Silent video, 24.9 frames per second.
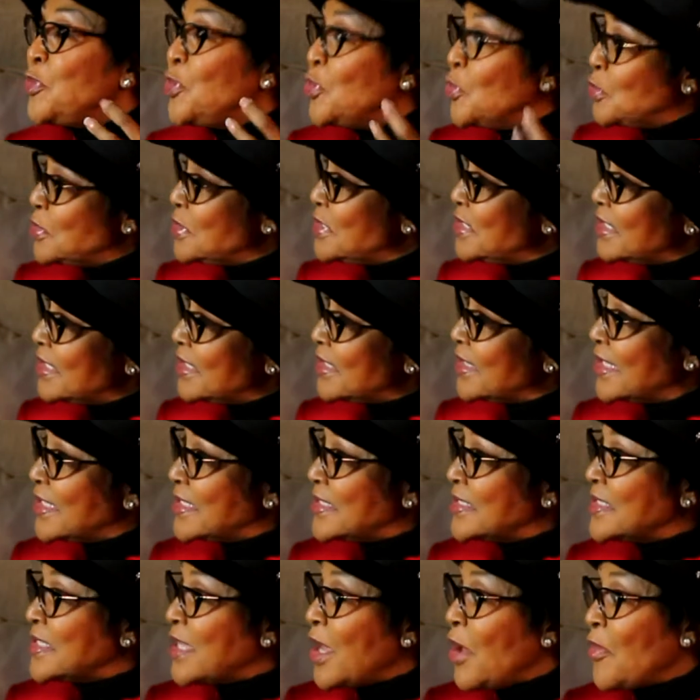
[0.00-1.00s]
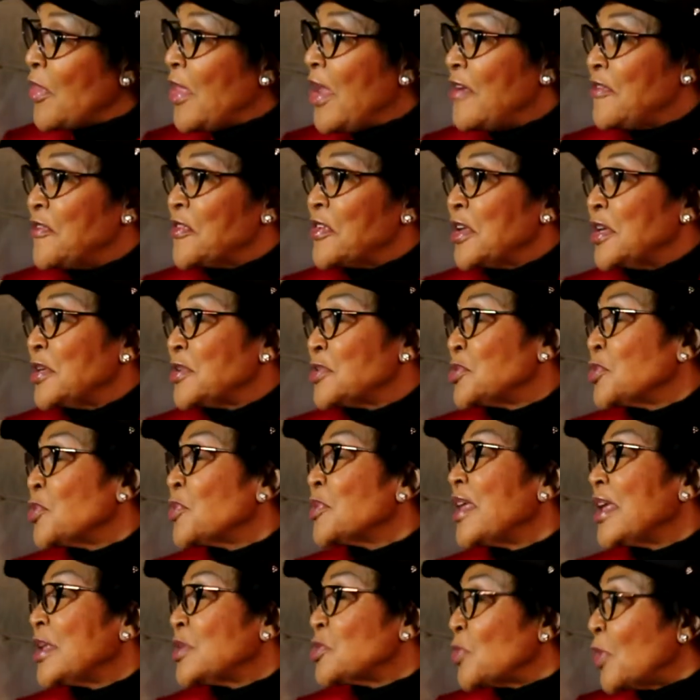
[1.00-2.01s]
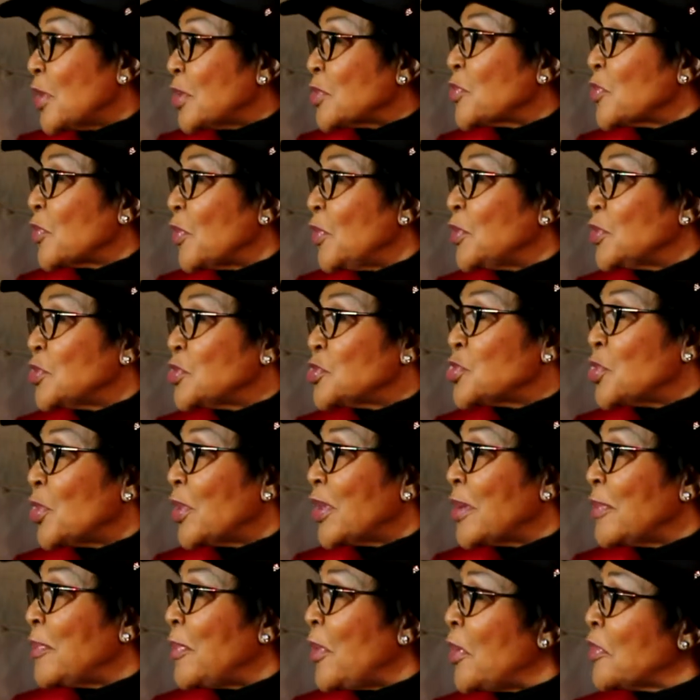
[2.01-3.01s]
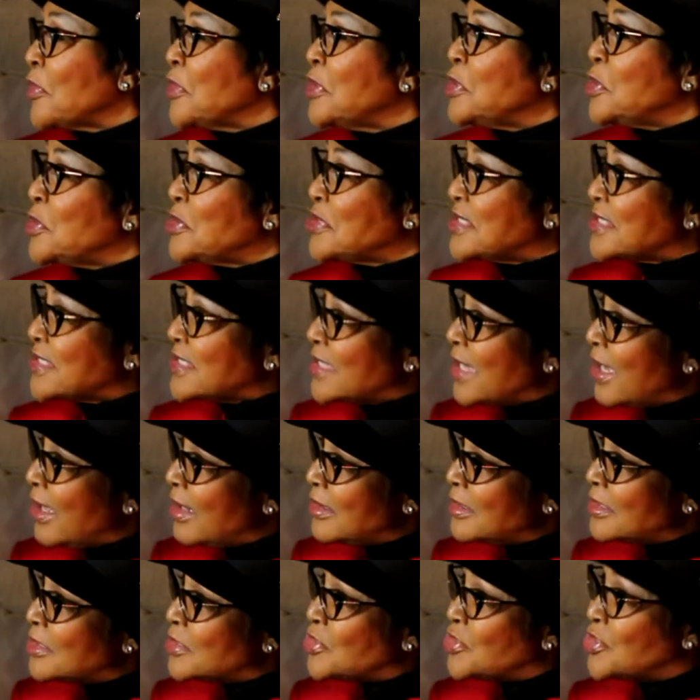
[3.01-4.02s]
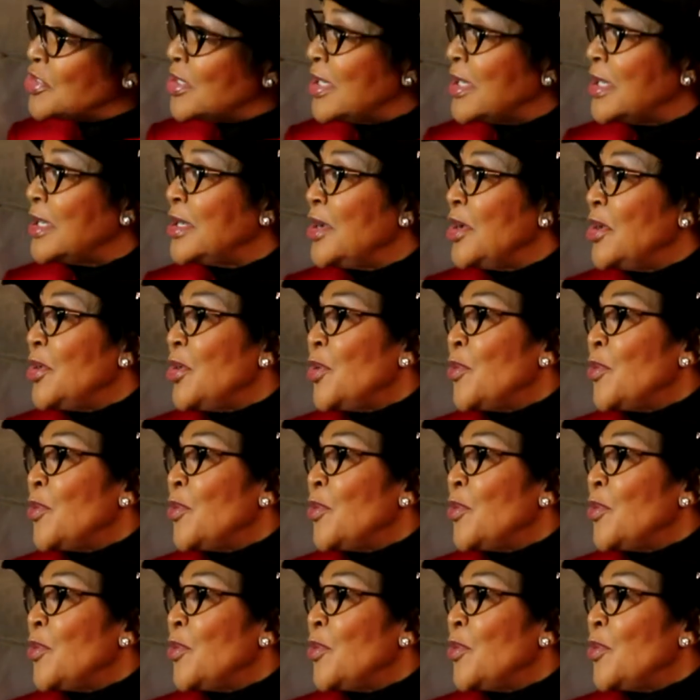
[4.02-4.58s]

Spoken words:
beauty than South Africa. So that's what we're going to talk about, the nostalgia.